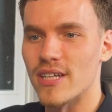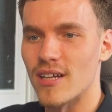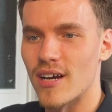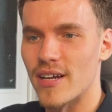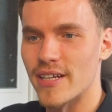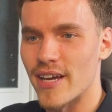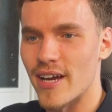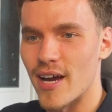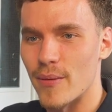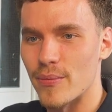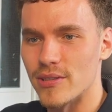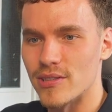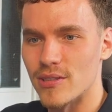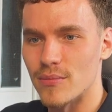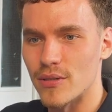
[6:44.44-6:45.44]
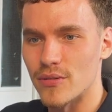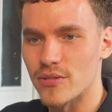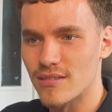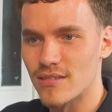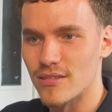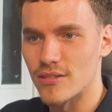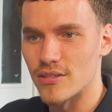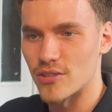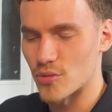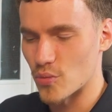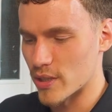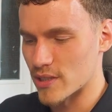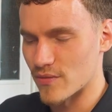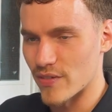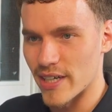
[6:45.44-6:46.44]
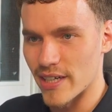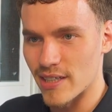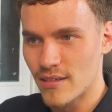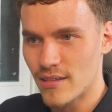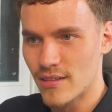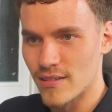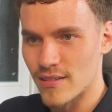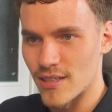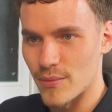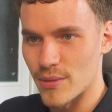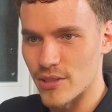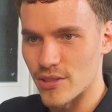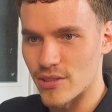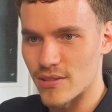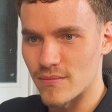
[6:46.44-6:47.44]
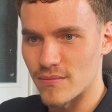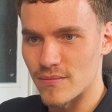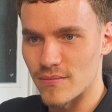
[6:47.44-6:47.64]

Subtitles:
lining it up is the most Swiss thing. So let me just